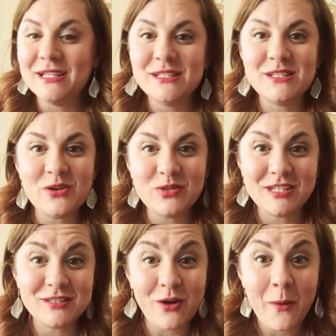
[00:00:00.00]
So to
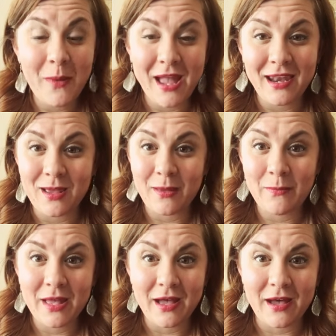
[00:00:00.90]
start, my
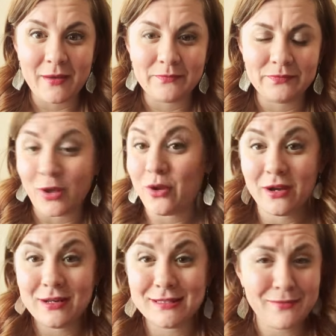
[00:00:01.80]
name, oh, I
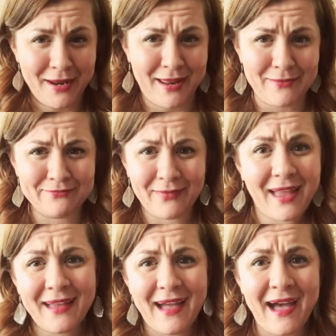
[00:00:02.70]
already said my name.
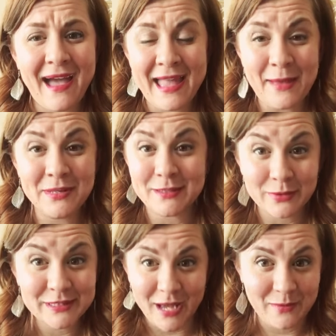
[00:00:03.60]
I am a
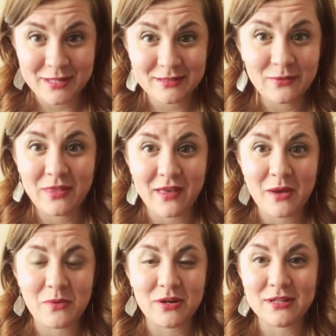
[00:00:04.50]
double diamond with
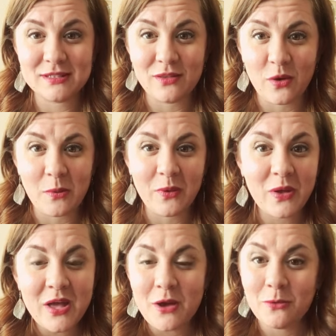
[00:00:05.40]
It Works
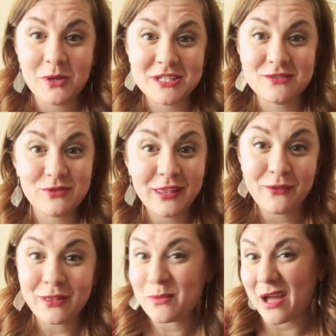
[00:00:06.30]
Global, which is really
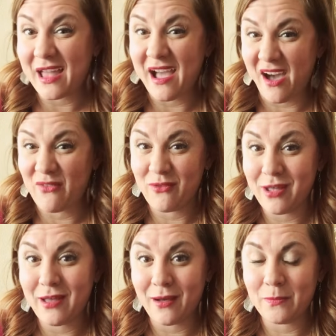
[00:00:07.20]
only about
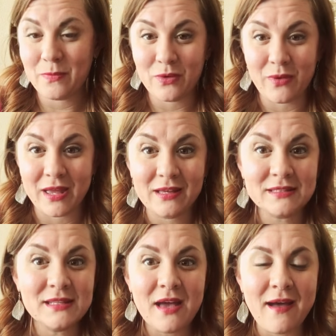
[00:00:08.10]
halfway up the ranks.